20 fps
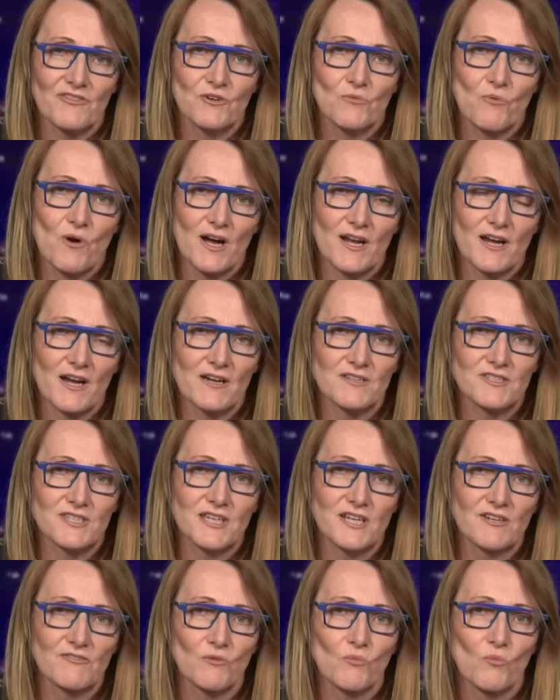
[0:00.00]
the White House
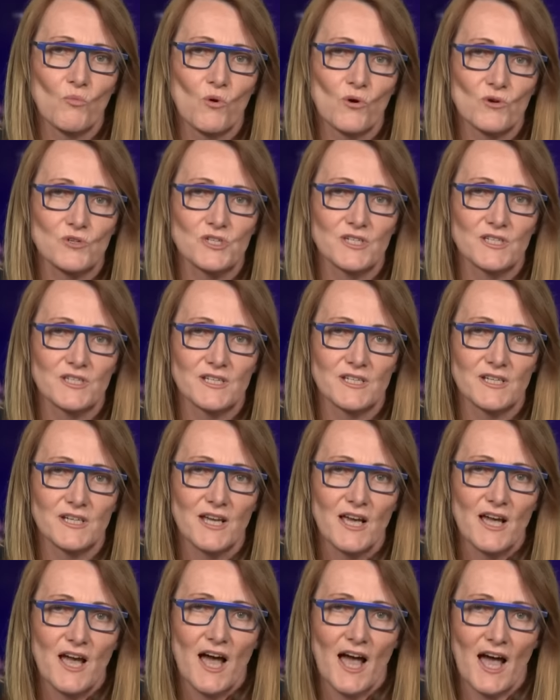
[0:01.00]
here in
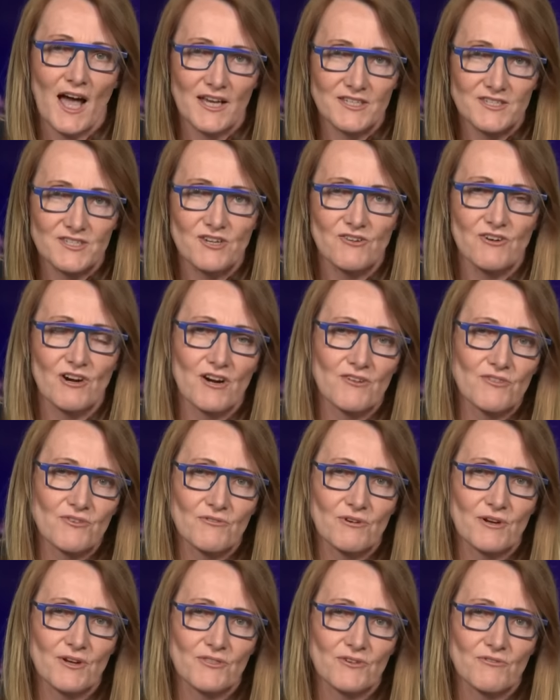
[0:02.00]
Washington, as there are
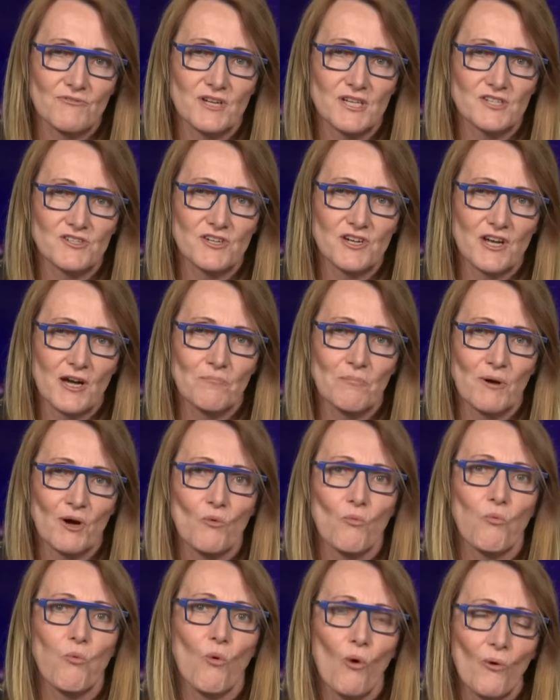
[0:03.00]
throughout the region,
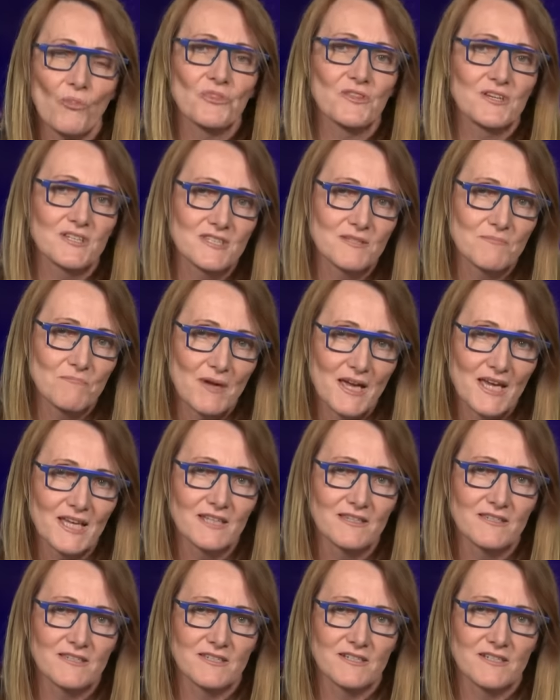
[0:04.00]
about what this
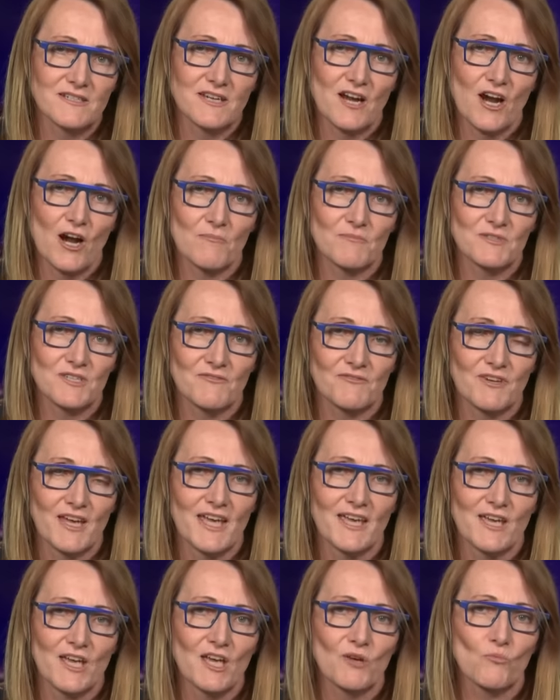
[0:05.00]
means in terms of
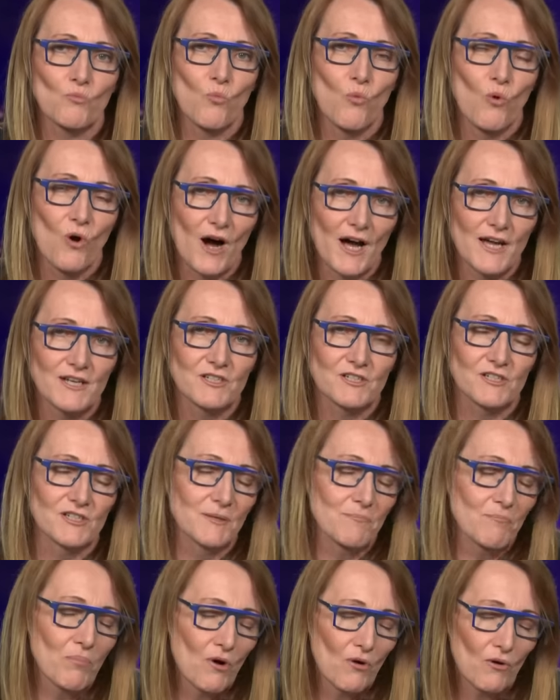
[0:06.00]
a
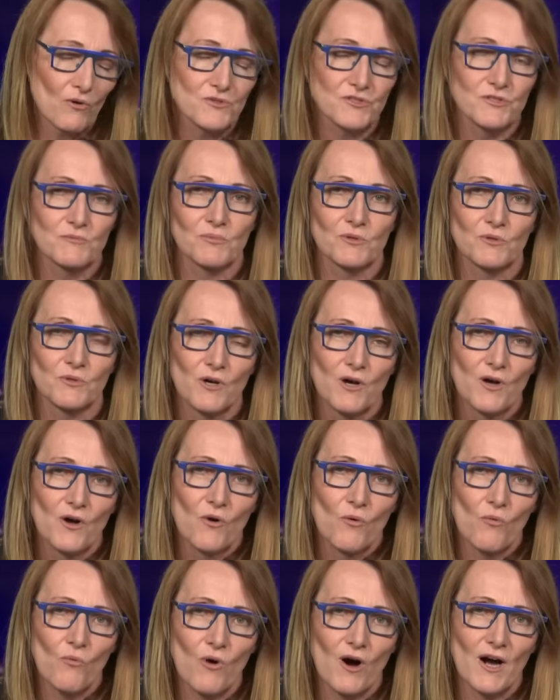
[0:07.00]
possible
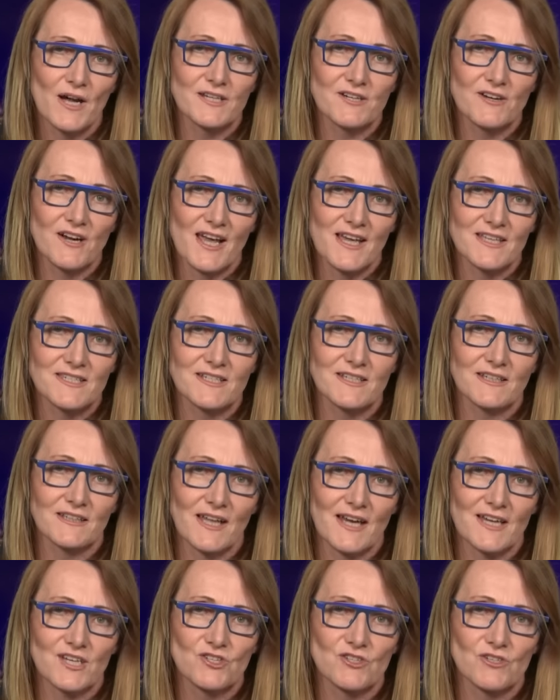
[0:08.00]
wider
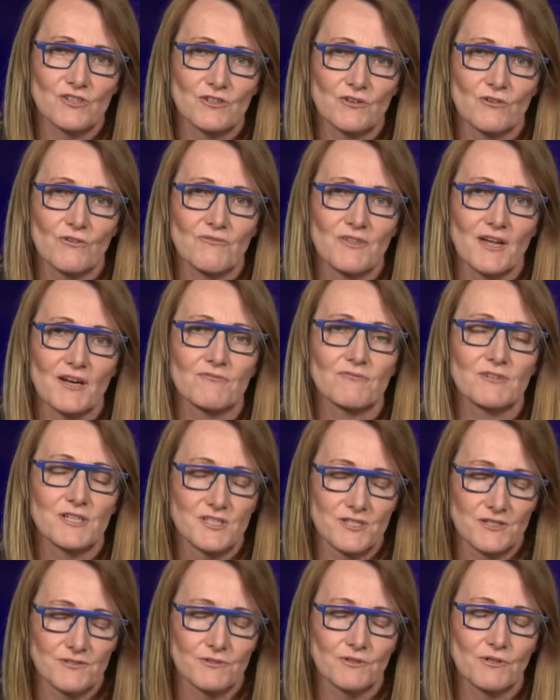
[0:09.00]
escalation of that
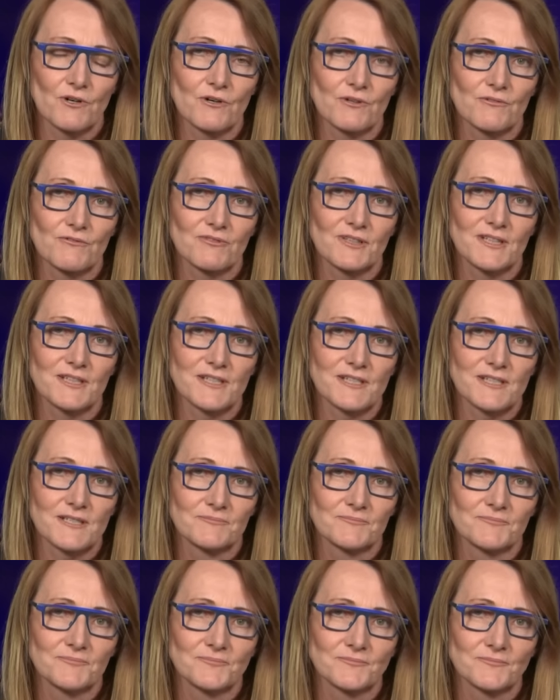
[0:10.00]
regional
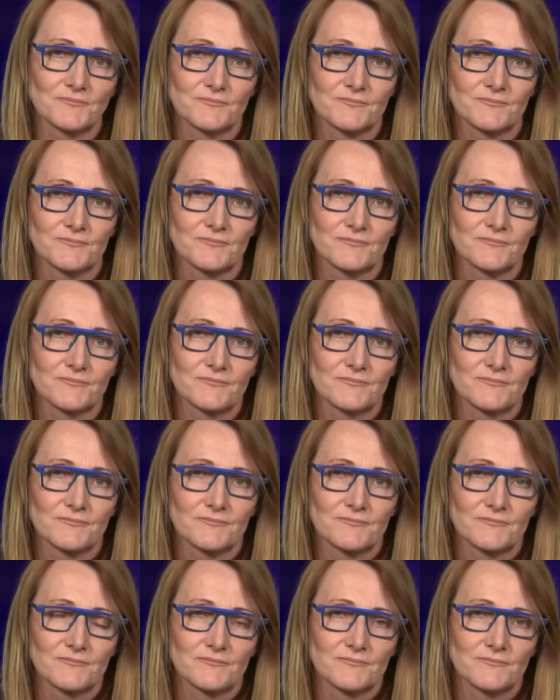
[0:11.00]
conflict. All right, Barbara Miller
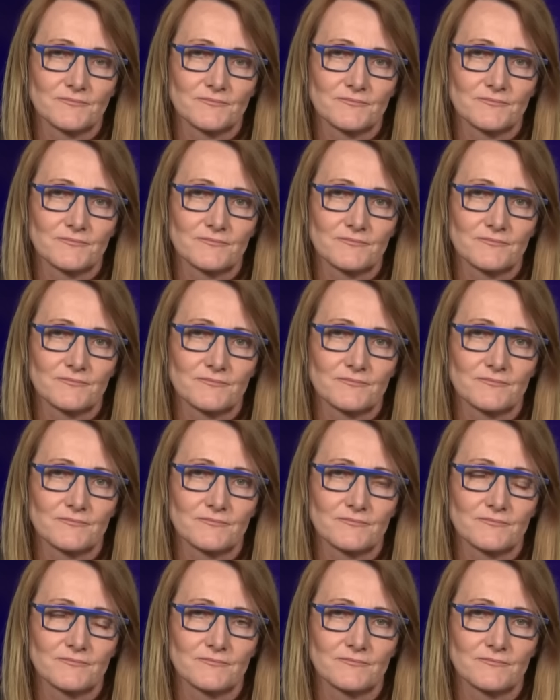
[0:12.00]
there speaking to us in
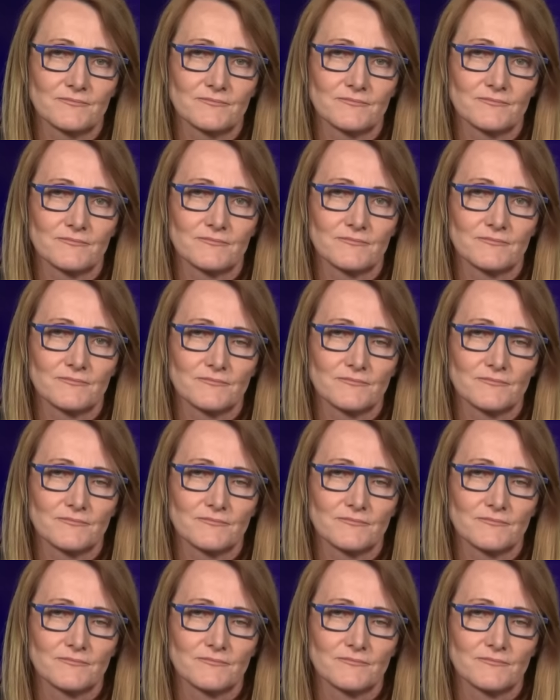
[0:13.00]
Washington. Thank you.